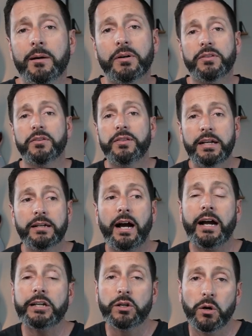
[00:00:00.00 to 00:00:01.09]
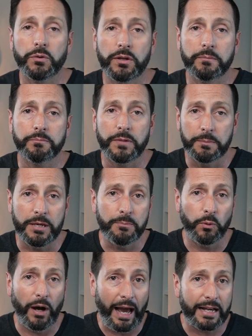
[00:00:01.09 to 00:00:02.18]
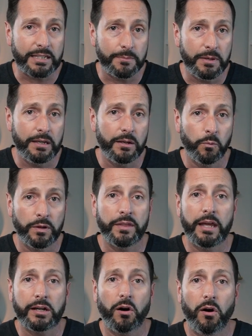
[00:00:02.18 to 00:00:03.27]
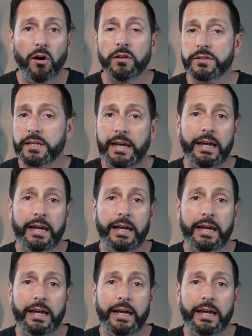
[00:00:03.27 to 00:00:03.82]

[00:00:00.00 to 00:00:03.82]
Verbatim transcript: But the thing I know that, that people ask me when they call and say,